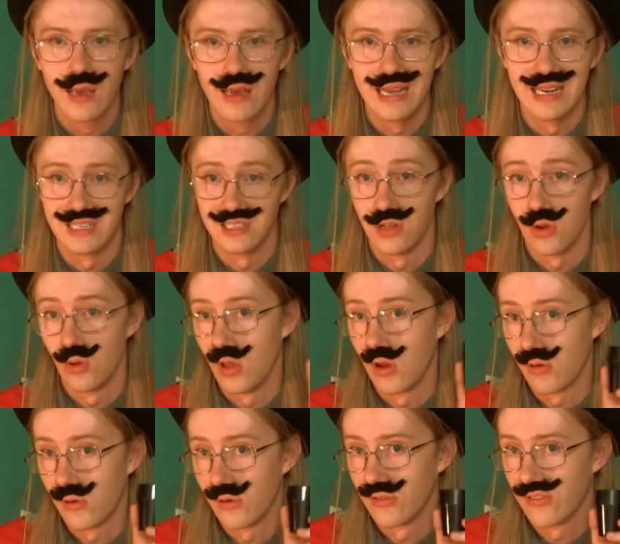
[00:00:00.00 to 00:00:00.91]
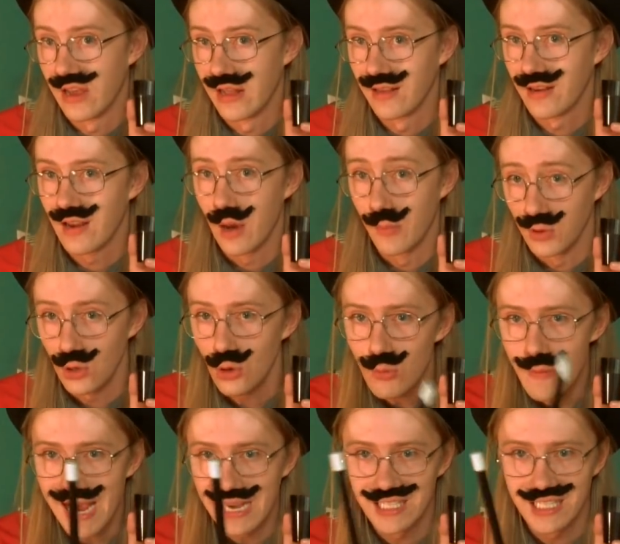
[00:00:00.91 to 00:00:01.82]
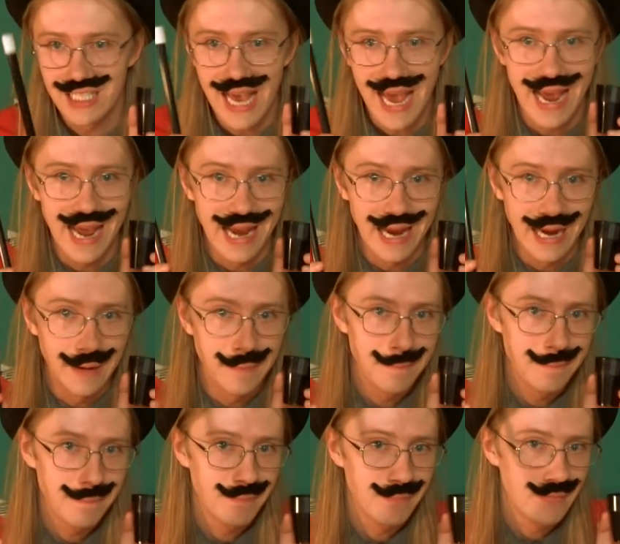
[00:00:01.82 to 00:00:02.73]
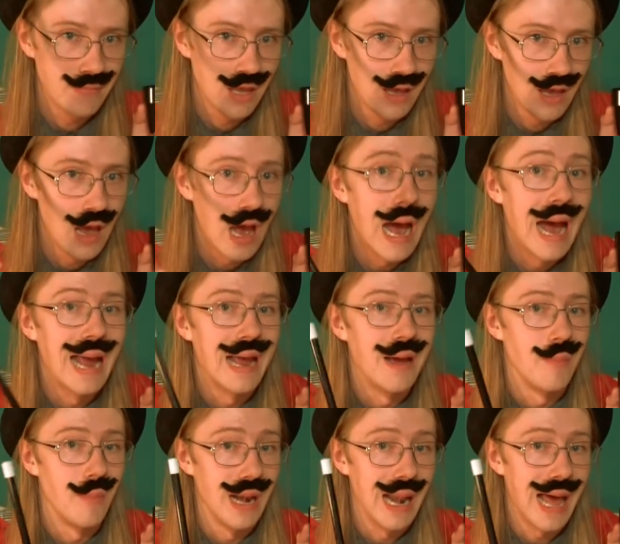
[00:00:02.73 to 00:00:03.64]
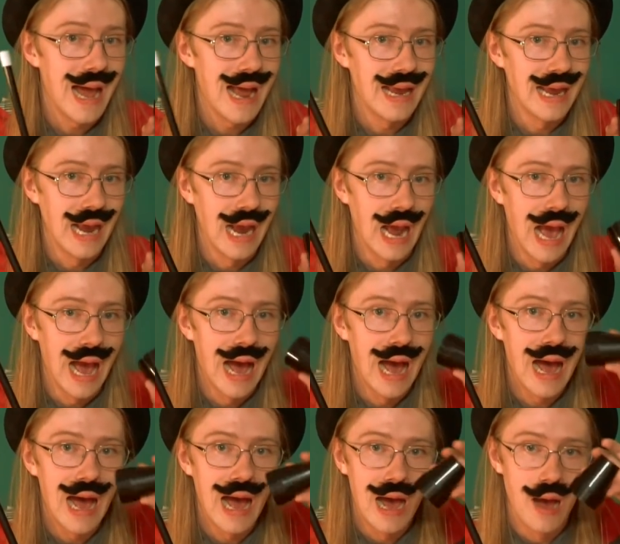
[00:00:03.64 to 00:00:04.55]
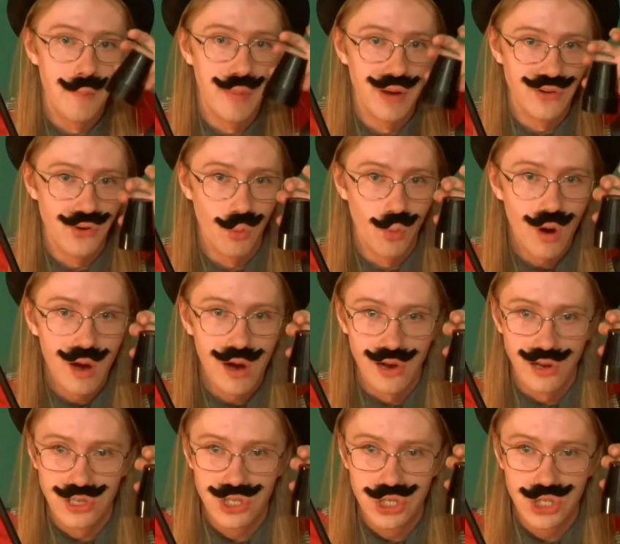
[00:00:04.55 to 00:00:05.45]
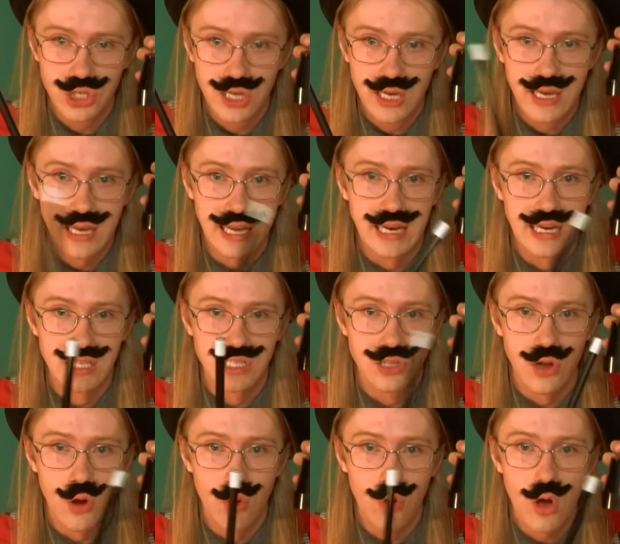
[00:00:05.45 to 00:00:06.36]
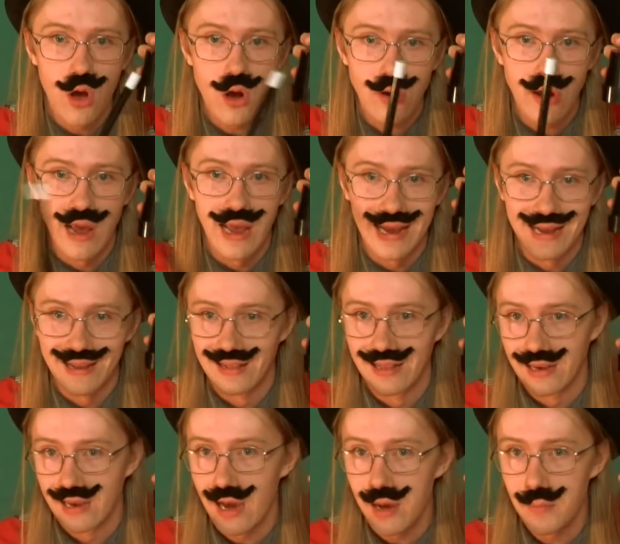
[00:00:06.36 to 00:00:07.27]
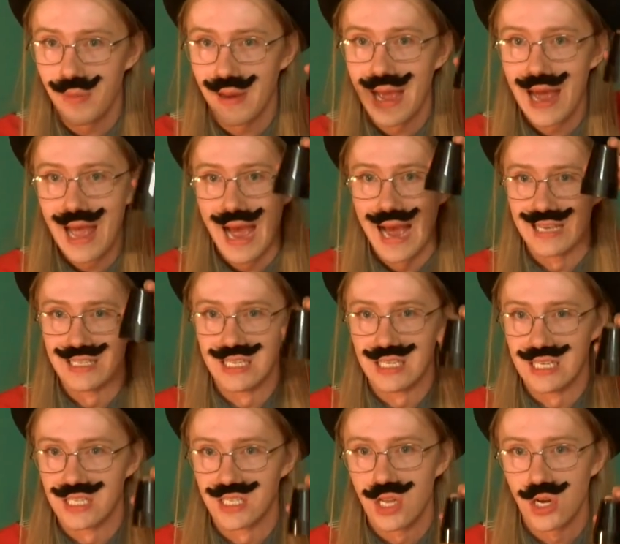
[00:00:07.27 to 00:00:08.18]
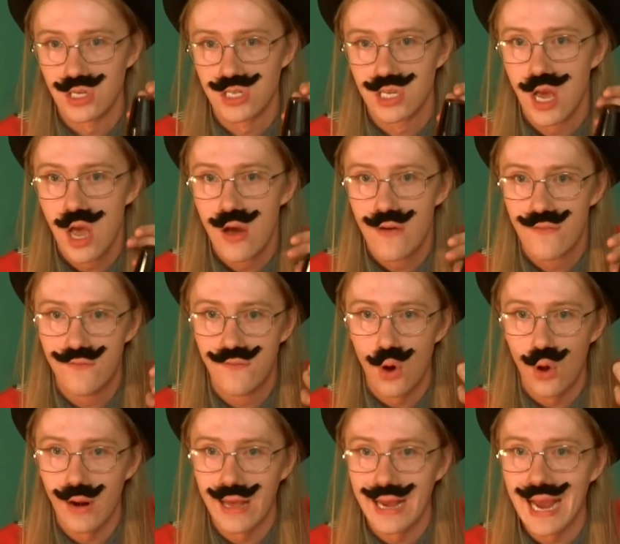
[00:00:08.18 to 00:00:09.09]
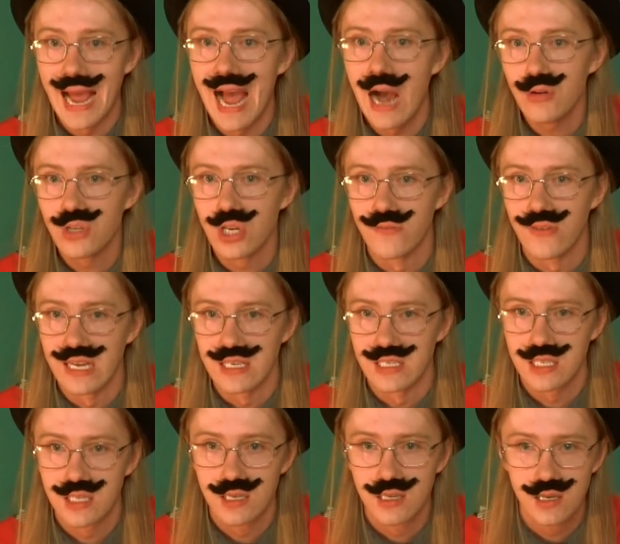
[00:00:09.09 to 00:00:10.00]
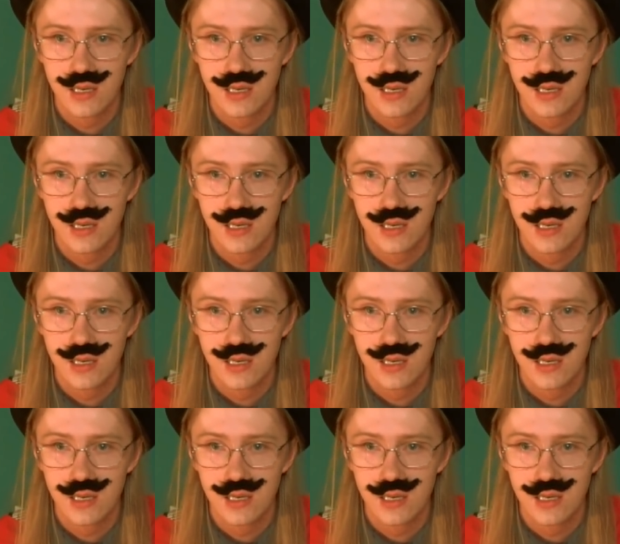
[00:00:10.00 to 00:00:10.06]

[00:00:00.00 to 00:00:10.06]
it is no longer inside the cup. You may say, I am lying. But watch. It is no longer in the cup, as it is not falling out of it.